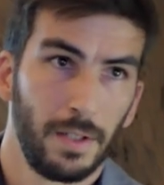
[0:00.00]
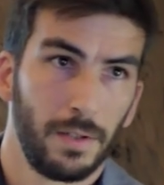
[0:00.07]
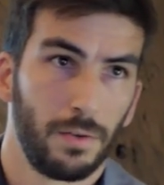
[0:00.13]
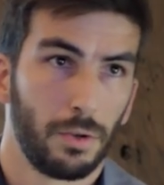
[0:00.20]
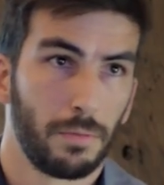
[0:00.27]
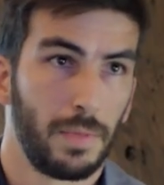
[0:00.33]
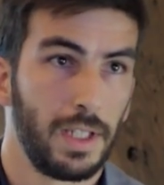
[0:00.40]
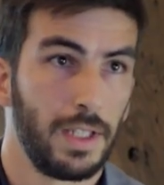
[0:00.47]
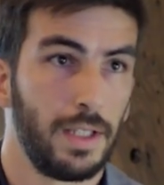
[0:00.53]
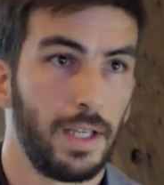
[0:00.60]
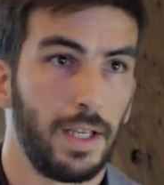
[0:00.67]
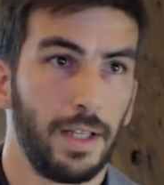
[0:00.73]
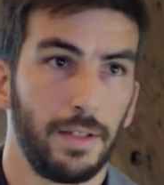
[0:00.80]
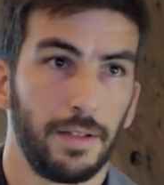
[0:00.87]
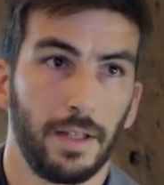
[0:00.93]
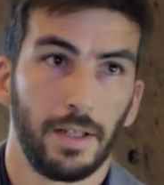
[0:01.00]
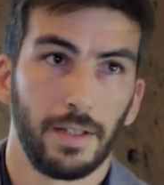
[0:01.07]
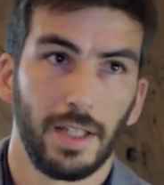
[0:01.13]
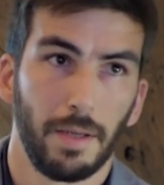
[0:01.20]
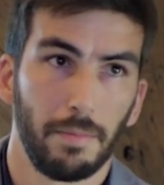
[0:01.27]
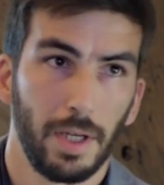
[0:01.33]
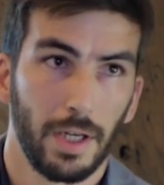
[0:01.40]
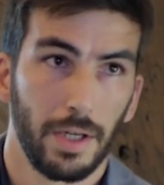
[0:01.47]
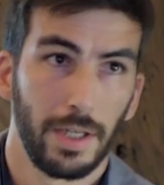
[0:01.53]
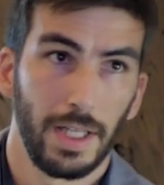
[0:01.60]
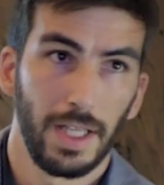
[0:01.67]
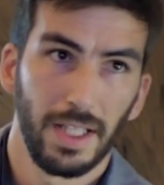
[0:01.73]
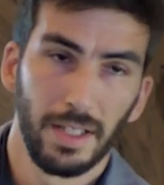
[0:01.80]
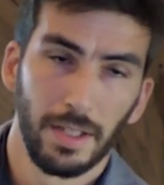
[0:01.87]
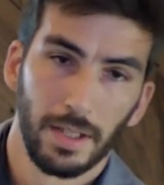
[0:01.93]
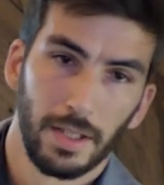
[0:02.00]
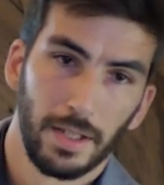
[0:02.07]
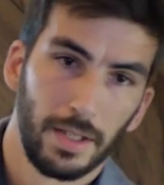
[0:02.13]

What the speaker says: normally, and the mRNA